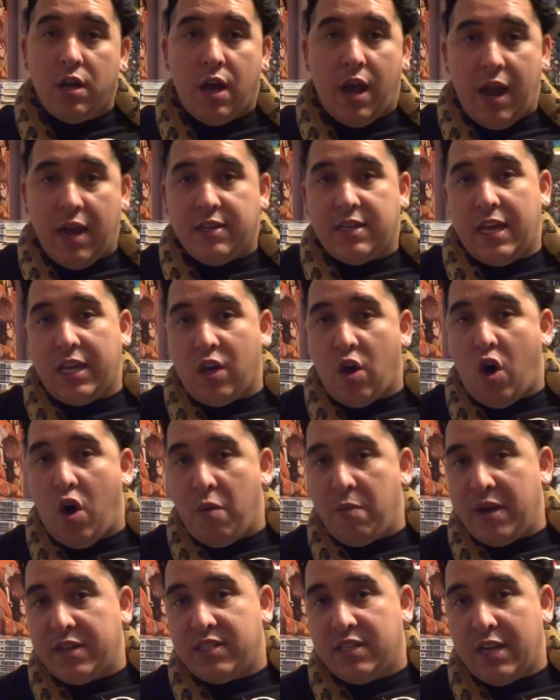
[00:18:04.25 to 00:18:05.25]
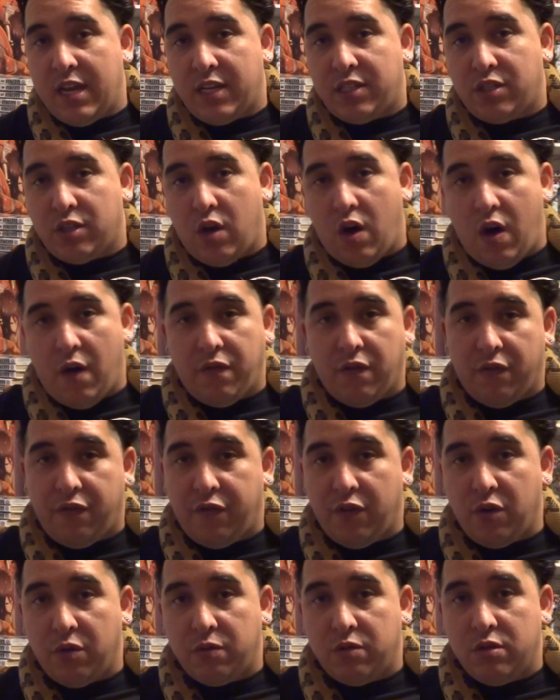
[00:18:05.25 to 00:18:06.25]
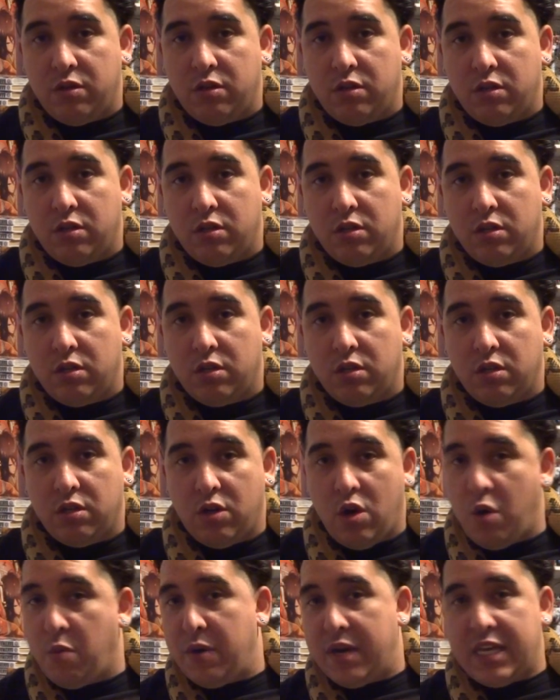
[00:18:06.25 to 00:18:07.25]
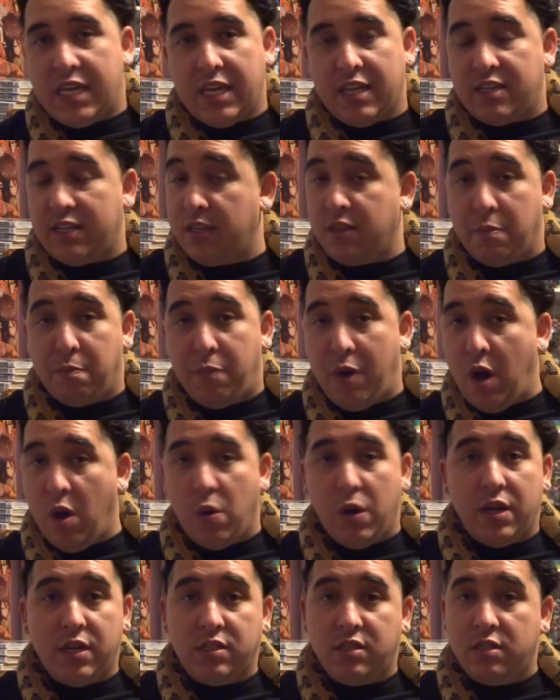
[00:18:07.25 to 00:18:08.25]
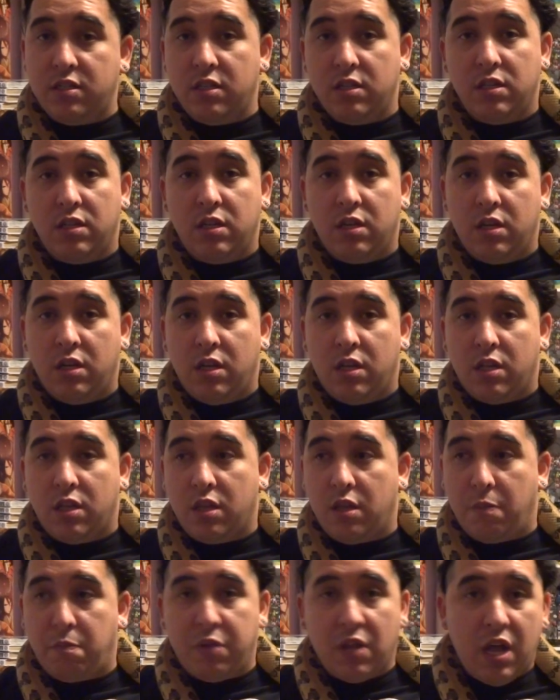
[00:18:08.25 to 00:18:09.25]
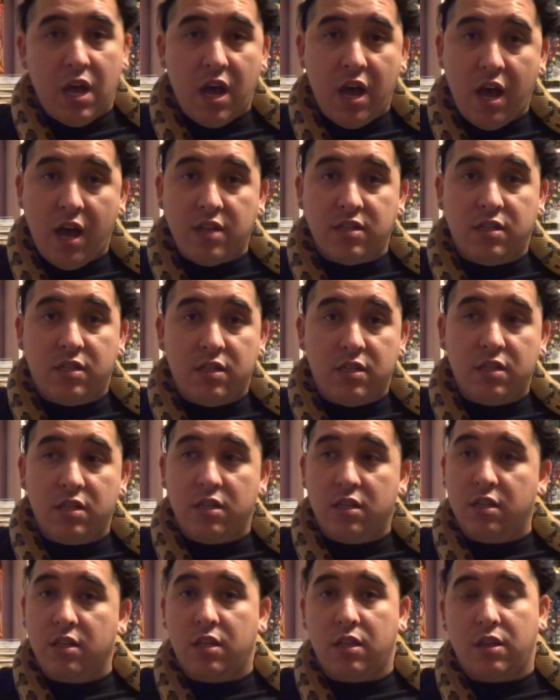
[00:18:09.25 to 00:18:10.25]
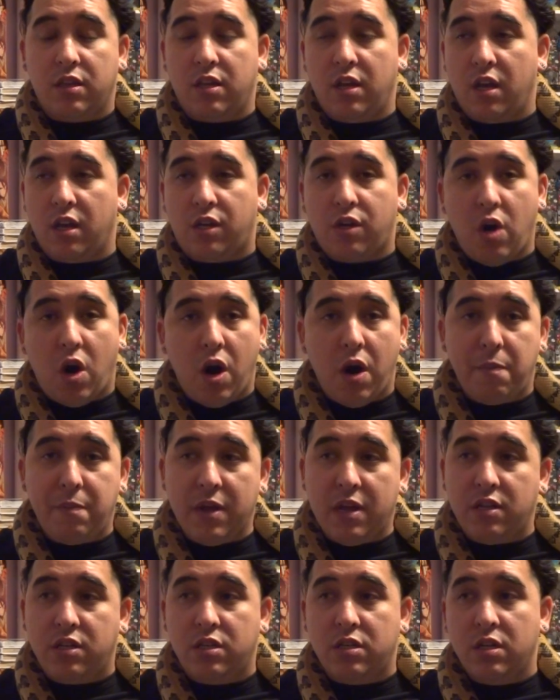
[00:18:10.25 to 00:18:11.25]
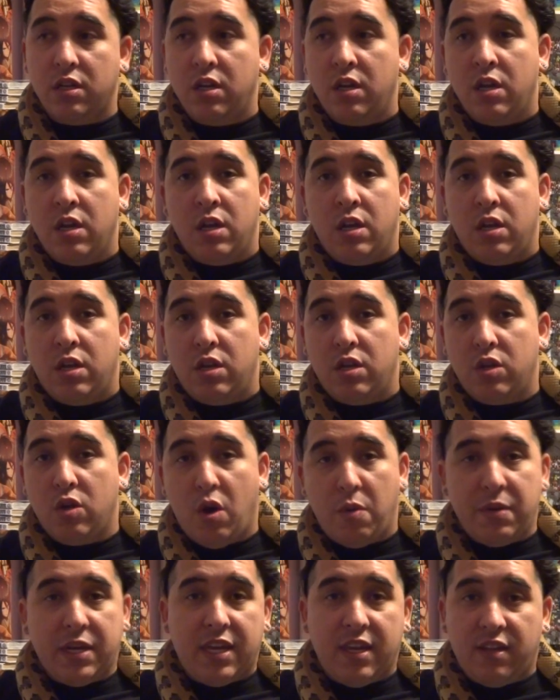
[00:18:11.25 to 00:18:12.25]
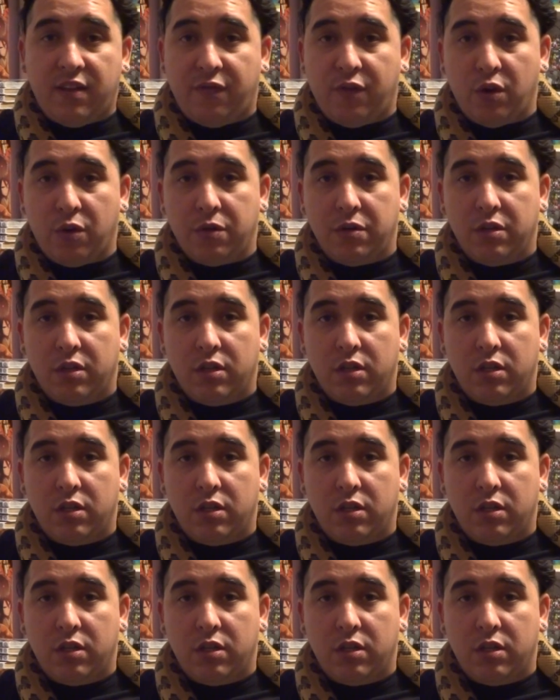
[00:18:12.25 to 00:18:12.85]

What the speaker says: I take all my snakes off of food. Nobody gets it. The boas, the bloods, the carpets, nobody gets food.